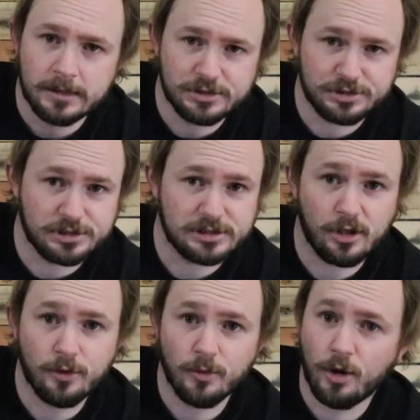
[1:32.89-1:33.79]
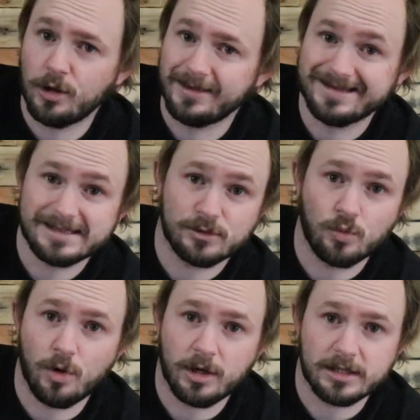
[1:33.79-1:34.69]
Just a slow roll and this thing
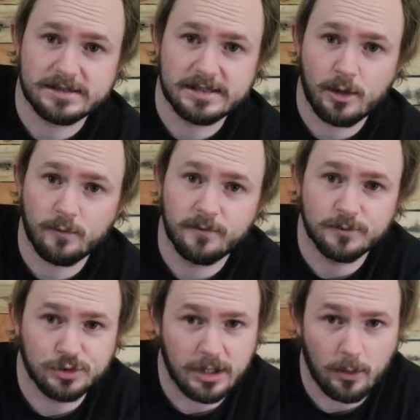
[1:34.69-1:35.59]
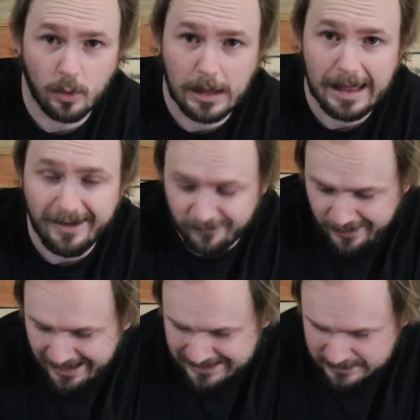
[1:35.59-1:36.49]
will work itself. Trout will love that.